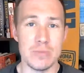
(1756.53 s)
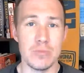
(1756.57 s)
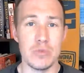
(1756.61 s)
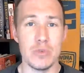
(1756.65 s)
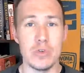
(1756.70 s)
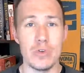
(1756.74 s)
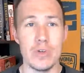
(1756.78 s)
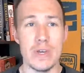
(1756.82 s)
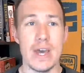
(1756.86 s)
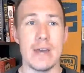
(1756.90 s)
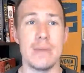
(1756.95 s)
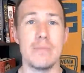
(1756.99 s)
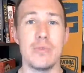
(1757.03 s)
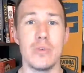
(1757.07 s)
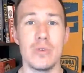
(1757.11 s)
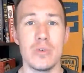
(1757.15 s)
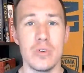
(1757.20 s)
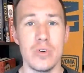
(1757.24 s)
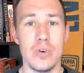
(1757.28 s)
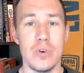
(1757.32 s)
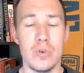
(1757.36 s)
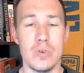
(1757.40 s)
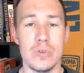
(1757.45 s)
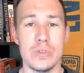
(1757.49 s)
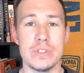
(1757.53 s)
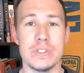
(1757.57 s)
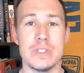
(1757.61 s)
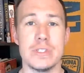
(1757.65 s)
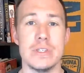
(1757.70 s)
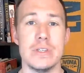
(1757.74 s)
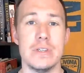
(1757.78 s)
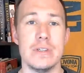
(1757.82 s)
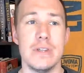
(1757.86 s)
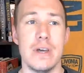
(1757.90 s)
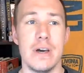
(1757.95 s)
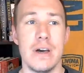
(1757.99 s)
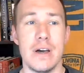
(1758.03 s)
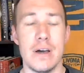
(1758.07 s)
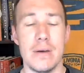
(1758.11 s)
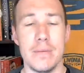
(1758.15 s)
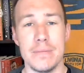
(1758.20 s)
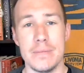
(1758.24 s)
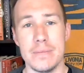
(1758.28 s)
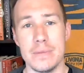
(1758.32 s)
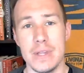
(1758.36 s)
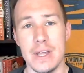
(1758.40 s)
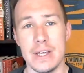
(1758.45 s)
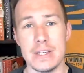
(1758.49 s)
Bruno had more goals,
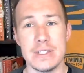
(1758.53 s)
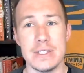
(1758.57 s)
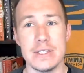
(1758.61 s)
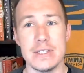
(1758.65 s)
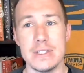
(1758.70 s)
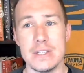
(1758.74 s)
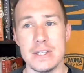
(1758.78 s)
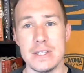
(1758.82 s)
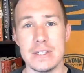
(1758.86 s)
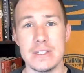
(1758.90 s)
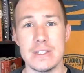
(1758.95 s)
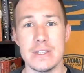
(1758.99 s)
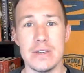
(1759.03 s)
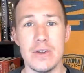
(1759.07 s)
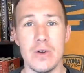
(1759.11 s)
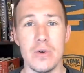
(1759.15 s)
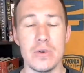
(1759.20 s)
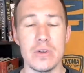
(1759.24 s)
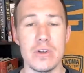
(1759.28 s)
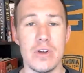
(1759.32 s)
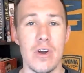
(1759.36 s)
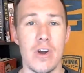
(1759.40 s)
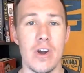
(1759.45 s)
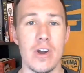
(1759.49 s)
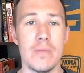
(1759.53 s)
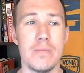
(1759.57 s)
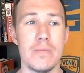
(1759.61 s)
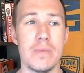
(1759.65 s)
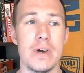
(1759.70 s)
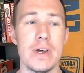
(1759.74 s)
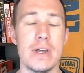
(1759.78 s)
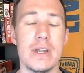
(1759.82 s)
less assists than Odegaard,